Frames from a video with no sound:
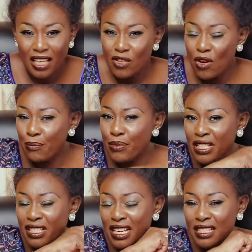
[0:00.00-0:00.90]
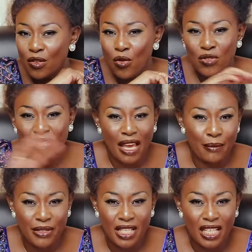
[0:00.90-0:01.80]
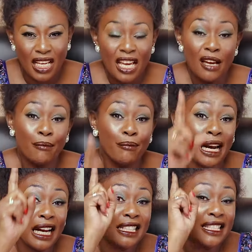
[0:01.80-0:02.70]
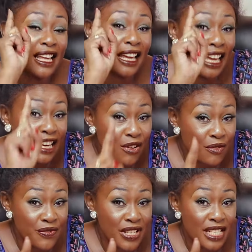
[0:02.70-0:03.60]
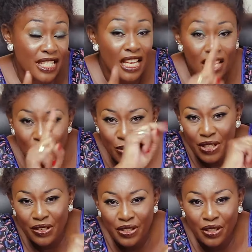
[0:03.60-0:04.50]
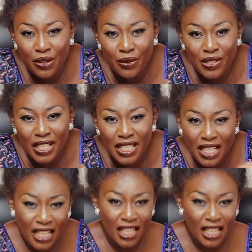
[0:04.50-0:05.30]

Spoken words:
Your business goes empty, but at the end of it, you will not close it.